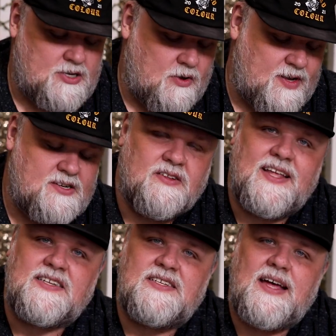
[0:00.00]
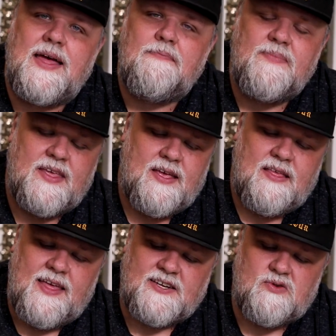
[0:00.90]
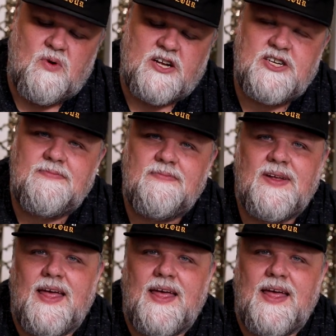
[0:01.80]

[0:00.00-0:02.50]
So until next time, thanks for watching,